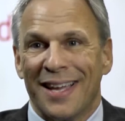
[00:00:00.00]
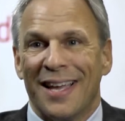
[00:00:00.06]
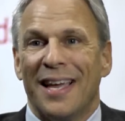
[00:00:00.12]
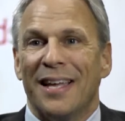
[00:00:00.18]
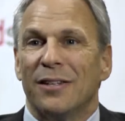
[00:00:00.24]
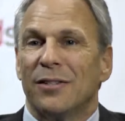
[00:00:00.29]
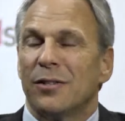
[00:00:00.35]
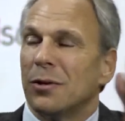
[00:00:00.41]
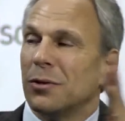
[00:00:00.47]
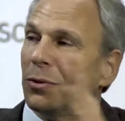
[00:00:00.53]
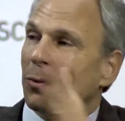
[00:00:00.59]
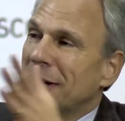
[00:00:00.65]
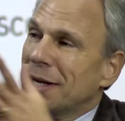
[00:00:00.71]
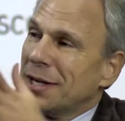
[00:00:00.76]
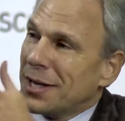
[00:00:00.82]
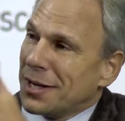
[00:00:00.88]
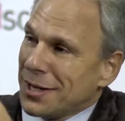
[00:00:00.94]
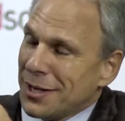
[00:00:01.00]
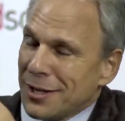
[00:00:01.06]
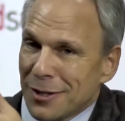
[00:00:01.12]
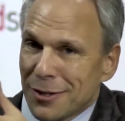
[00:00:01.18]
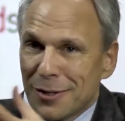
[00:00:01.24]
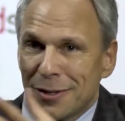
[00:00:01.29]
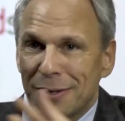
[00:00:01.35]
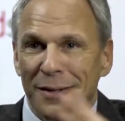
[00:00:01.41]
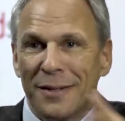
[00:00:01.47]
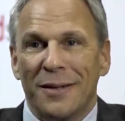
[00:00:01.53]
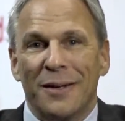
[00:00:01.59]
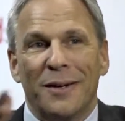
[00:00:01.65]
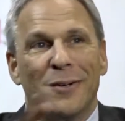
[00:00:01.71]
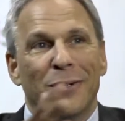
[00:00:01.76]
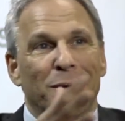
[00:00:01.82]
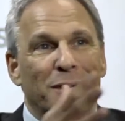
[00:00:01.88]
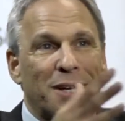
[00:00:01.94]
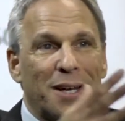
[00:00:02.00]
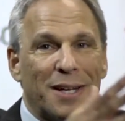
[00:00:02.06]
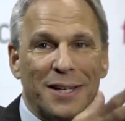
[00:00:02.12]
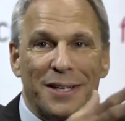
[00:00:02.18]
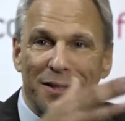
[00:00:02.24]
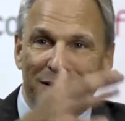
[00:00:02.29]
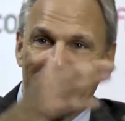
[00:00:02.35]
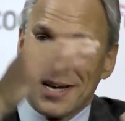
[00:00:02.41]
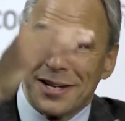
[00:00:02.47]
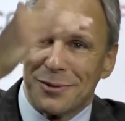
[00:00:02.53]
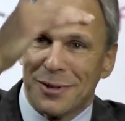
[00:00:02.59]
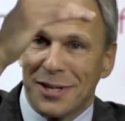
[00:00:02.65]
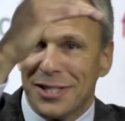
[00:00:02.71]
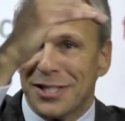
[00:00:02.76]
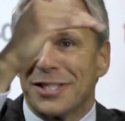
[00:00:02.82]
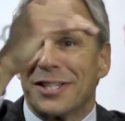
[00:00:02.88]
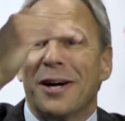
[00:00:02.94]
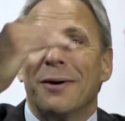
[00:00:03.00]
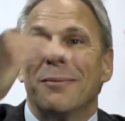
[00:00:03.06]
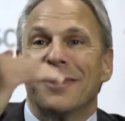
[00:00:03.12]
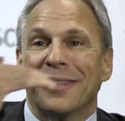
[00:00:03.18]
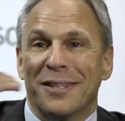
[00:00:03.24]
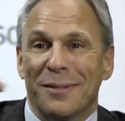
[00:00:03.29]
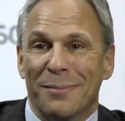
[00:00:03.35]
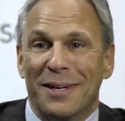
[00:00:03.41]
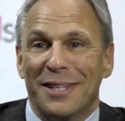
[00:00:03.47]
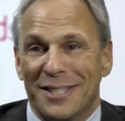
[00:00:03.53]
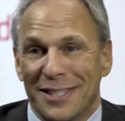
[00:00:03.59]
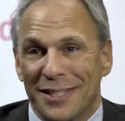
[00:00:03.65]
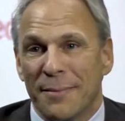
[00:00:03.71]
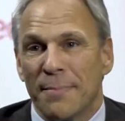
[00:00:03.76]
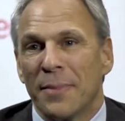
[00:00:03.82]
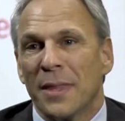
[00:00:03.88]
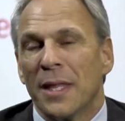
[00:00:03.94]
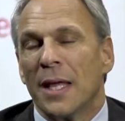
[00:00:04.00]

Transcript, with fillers: And so do I cut here or do I cut here? Not do I just cut within the budget.